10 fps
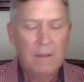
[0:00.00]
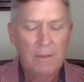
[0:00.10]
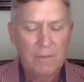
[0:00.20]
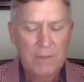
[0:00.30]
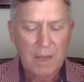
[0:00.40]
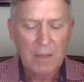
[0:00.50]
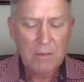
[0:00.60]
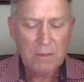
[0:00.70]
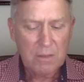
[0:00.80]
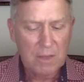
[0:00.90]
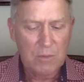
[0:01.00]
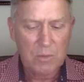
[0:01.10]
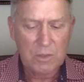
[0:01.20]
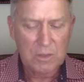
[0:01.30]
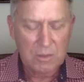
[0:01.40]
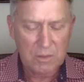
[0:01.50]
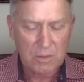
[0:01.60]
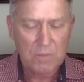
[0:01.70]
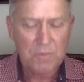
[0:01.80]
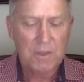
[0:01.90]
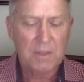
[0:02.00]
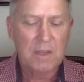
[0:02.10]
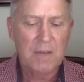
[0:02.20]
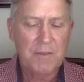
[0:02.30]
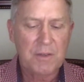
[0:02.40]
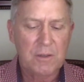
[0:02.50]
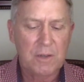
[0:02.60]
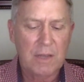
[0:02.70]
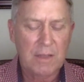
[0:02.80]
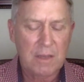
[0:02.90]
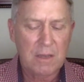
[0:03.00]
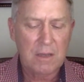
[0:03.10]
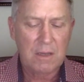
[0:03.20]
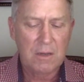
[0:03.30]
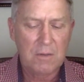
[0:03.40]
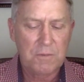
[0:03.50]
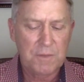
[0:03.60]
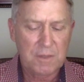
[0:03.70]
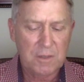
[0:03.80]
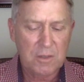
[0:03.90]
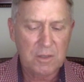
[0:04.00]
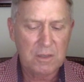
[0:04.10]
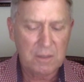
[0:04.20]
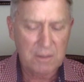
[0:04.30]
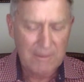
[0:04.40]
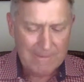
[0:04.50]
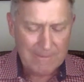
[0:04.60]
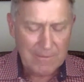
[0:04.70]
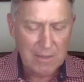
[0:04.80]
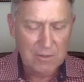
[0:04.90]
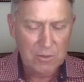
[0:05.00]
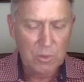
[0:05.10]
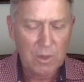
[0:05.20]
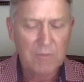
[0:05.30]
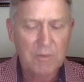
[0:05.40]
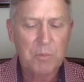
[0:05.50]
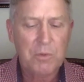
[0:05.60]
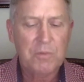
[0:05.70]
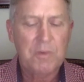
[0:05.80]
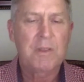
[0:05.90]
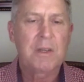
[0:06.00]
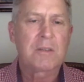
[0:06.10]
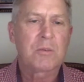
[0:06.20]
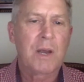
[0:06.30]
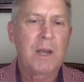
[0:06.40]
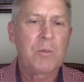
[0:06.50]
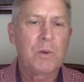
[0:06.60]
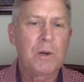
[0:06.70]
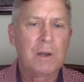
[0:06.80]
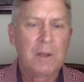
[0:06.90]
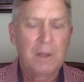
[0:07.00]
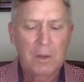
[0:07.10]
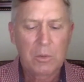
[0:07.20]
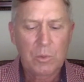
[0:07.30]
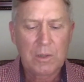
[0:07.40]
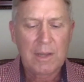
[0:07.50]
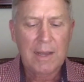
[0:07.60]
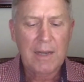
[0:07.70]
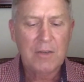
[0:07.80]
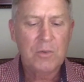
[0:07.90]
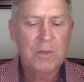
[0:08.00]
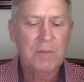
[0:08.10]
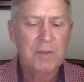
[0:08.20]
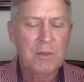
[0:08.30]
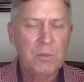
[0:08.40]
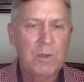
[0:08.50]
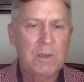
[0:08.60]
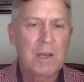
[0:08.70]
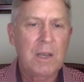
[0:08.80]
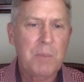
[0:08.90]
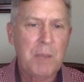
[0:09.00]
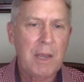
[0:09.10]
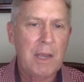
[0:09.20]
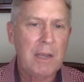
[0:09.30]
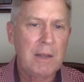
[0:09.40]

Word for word: The other thing, which is also philosophical, and I think you know, physicians, Gonzo, we're living proof of this, right? We're we're data driven, we're type A,